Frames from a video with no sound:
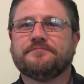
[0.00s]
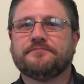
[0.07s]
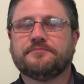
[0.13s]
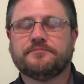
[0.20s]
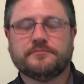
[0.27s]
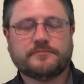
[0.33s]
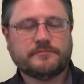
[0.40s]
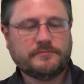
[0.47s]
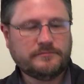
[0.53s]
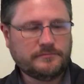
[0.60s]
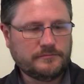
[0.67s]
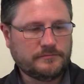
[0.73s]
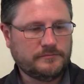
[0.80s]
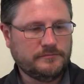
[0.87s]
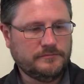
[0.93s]

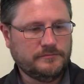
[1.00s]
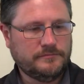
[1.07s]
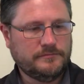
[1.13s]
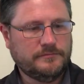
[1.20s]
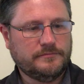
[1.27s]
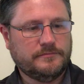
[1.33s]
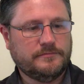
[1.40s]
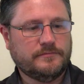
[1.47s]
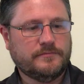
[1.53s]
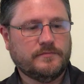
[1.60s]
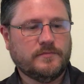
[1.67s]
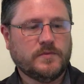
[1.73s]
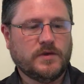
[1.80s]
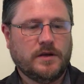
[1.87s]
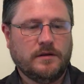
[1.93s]

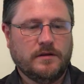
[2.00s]
No one is speaking in this clip.